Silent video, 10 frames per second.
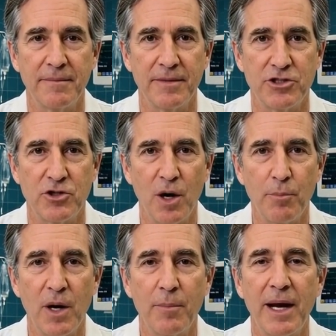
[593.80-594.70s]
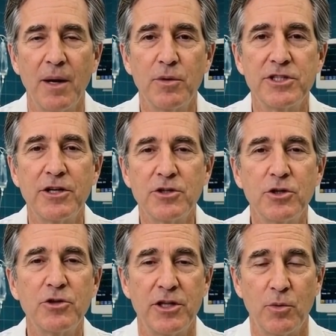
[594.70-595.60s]
The saw palmetto was
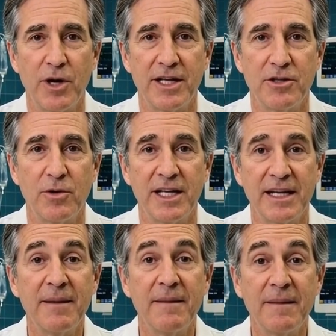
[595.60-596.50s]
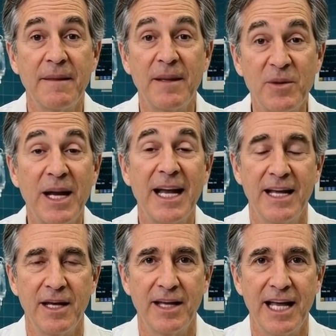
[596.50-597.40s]
introduced in week 3, creating
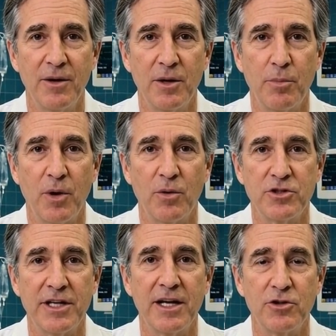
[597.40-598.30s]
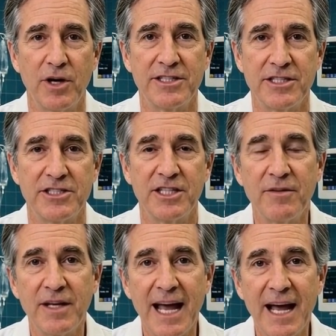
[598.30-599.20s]
a layered approach that addresses
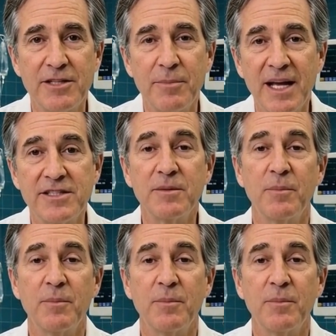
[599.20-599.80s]
different aspects of